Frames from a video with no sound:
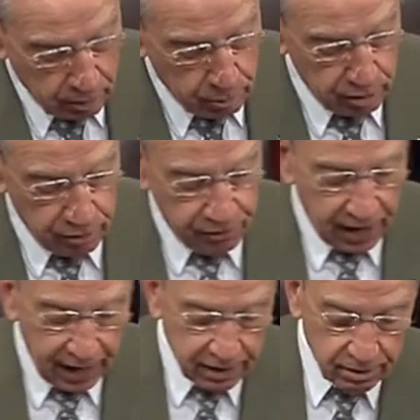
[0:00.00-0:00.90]
but the
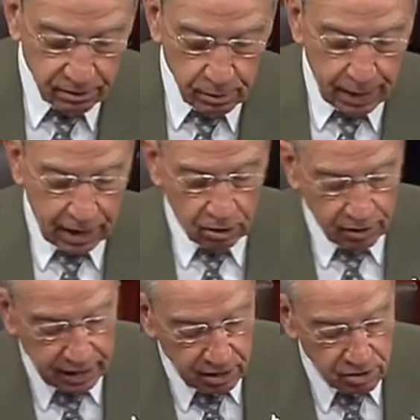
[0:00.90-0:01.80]
fact of the matter
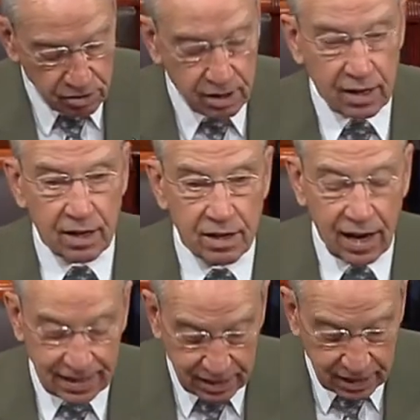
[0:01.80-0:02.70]
is that in
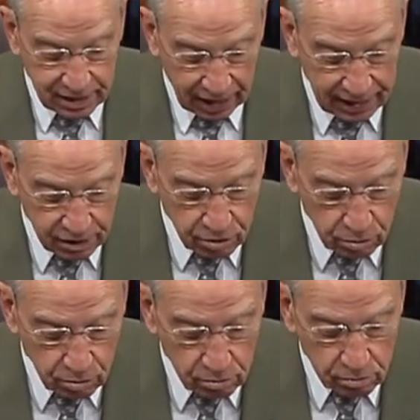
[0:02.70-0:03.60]

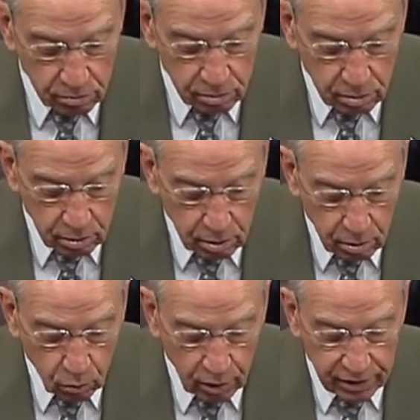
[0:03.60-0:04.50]
1992,
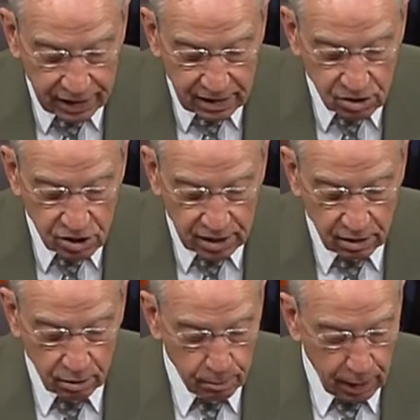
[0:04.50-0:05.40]
when then
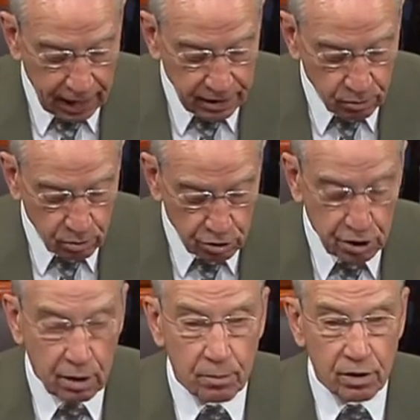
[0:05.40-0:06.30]
Senator Biden was
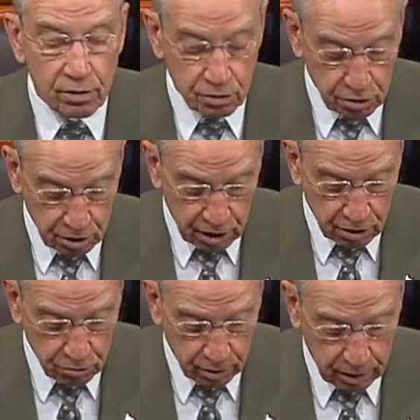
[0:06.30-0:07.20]
chairman of the
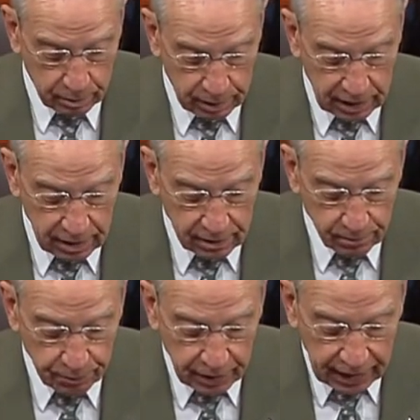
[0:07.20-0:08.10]
Judiciary Committee,
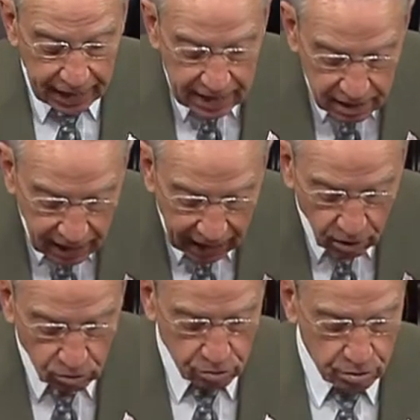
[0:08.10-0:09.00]
he
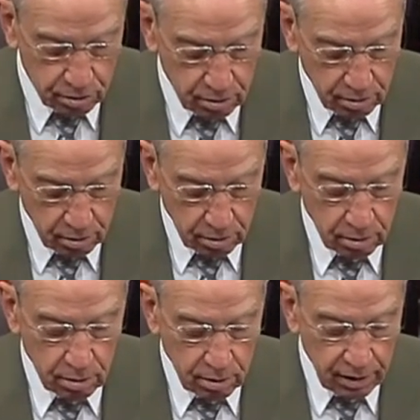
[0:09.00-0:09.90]
announced
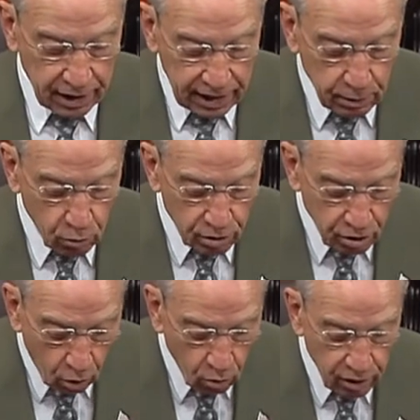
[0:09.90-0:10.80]
that he wouldn't
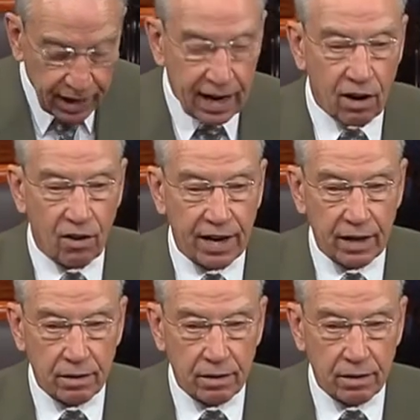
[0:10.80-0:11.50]
hold a hearing